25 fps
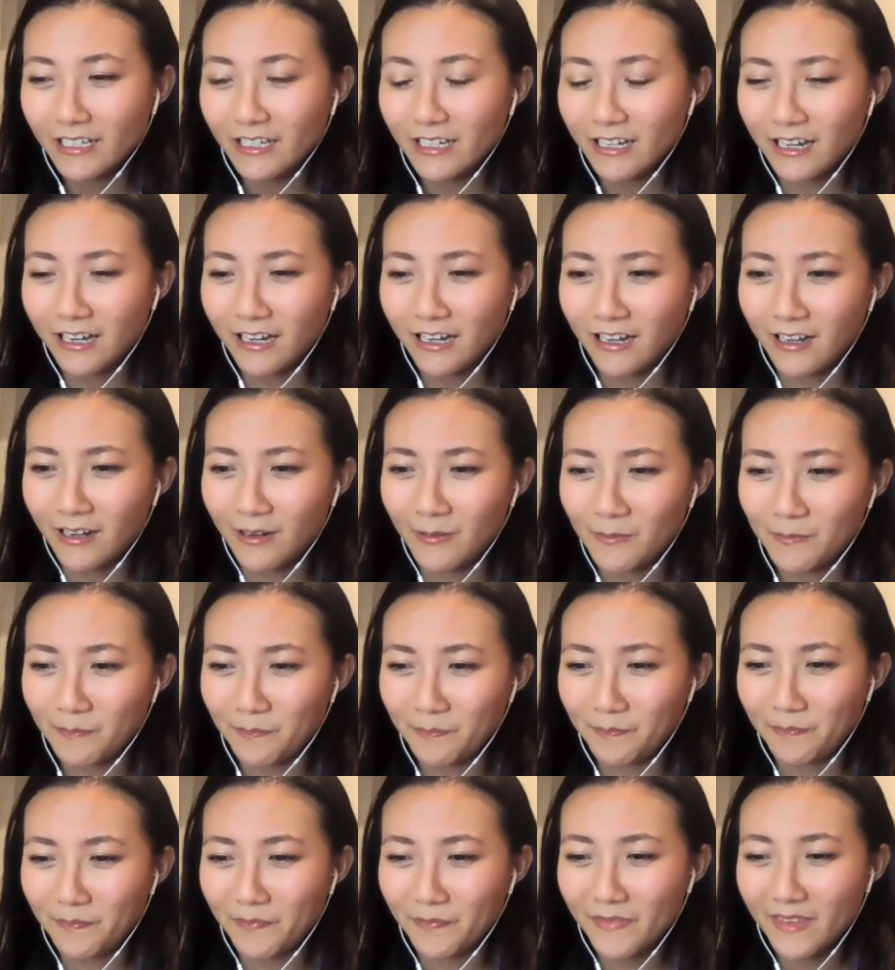
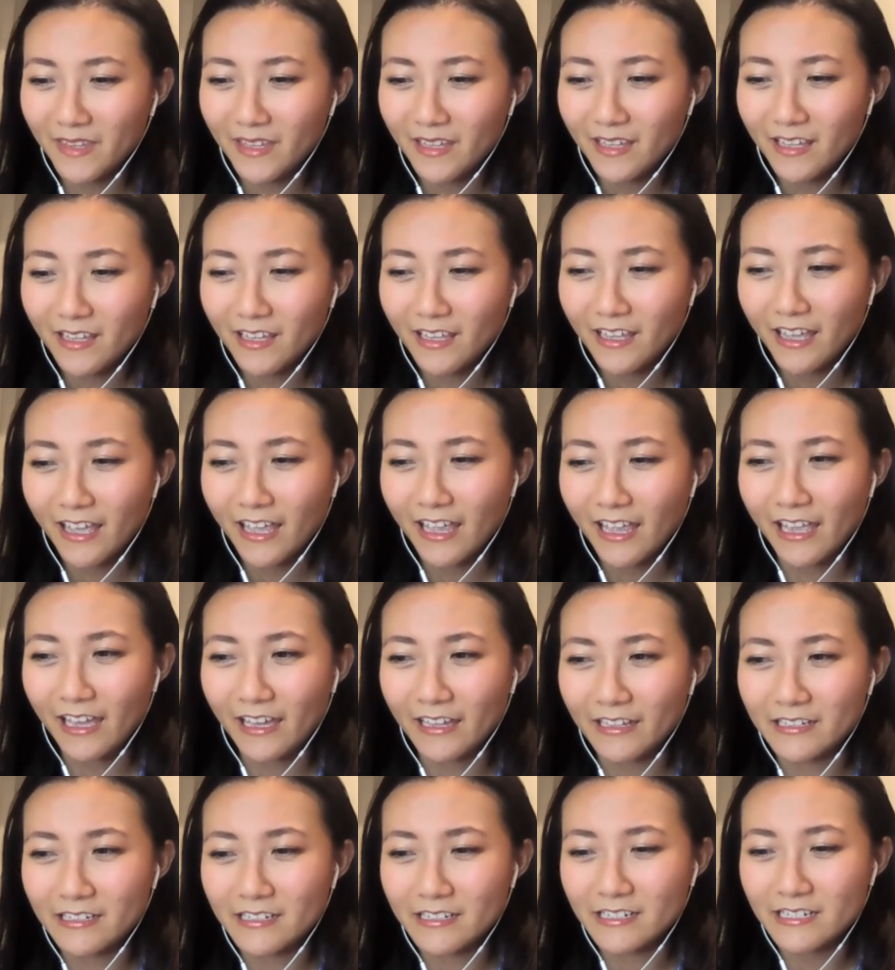
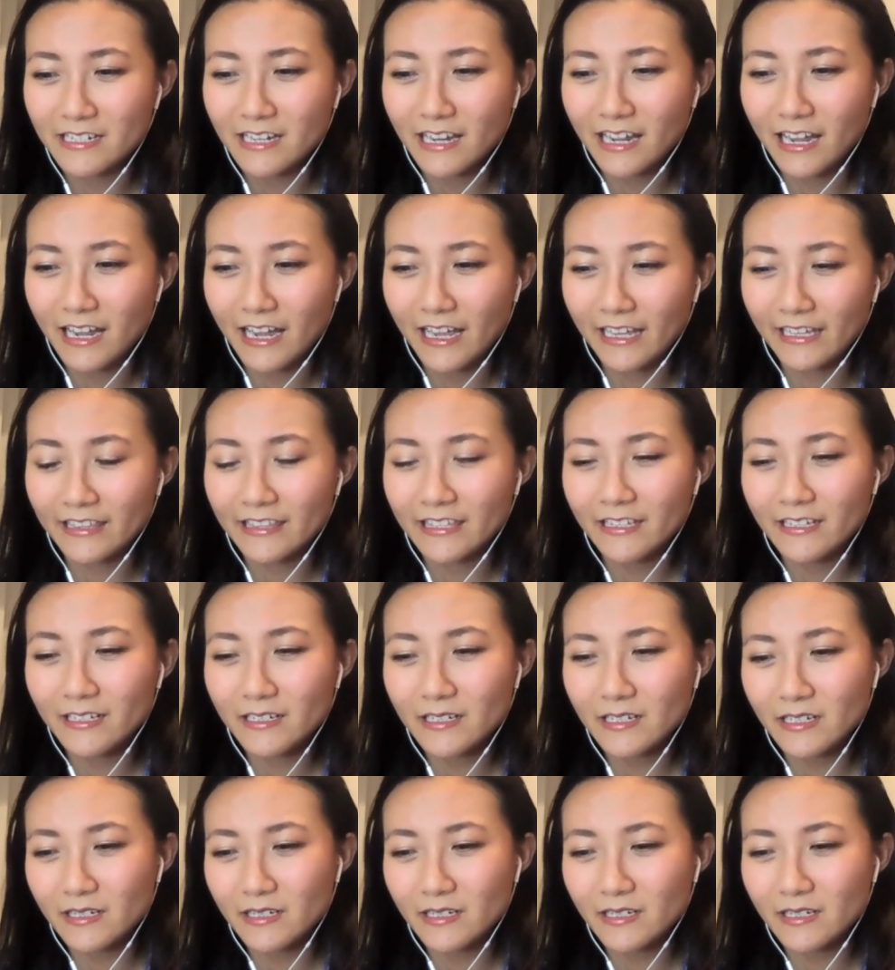And I think,